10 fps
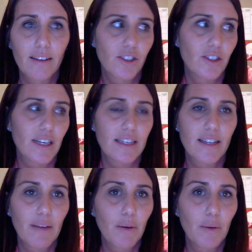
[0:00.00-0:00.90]
Just like
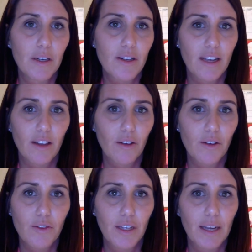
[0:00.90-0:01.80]
today, we went to St.
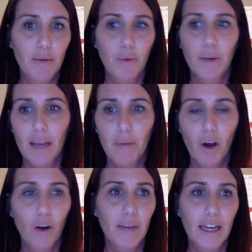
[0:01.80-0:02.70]
Louis for the day, but we came
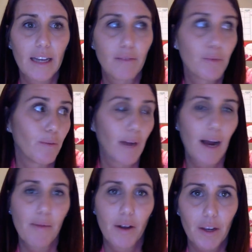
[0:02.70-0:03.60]
home and boom,
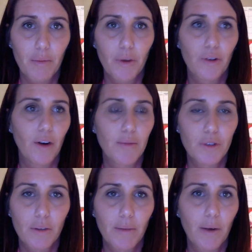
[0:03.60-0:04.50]
I'm on the computer. I'm
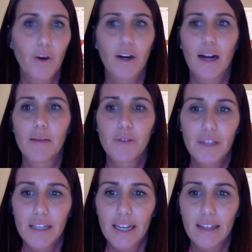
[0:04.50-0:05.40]
doing my work. I'm
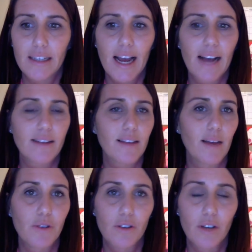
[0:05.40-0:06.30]
doing the daily tasks.
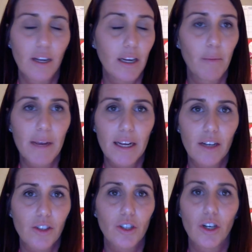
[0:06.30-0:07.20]
I'm, making
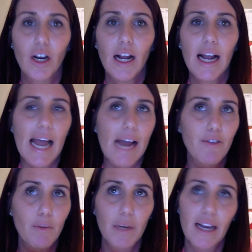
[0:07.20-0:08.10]
sure
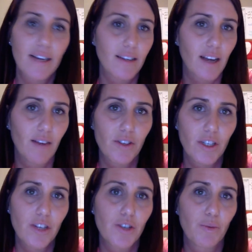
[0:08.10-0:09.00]
everybody has a
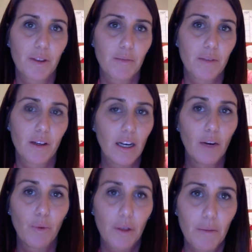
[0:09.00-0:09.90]
conversation with them,
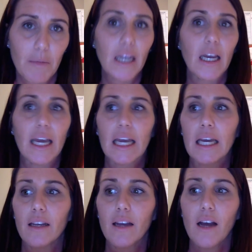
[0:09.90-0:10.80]
with me,
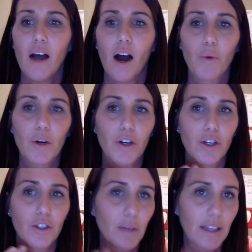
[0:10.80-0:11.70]
and we're
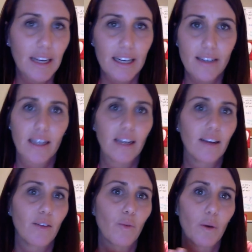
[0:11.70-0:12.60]
doing the next
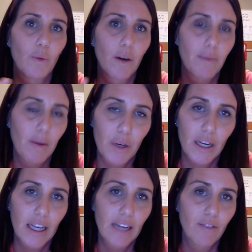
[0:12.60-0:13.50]
thing. What am I
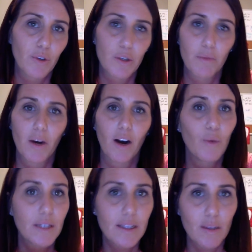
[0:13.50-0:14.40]
putting in for tomorrow?
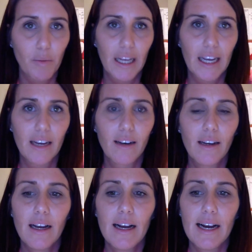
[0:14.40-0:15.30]
What's the plan?
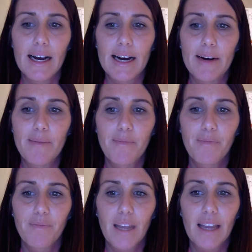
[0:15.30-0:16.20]

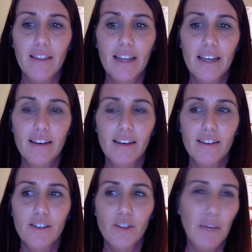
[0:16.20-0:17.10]
And then
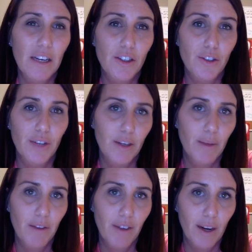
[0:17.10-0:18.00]
just making sure that I do
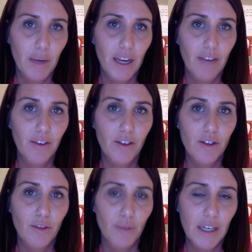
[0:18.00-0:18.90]
my vital behaviors,
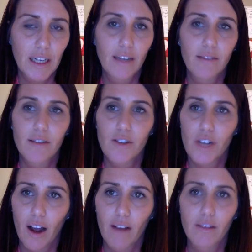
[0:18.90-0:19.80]
the reading, the
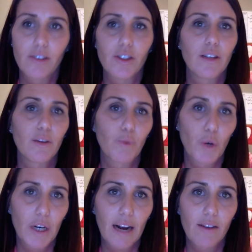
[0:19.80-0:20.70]
Shakeology, the
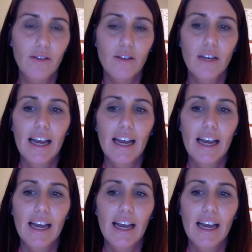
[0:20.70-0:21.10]
workouts.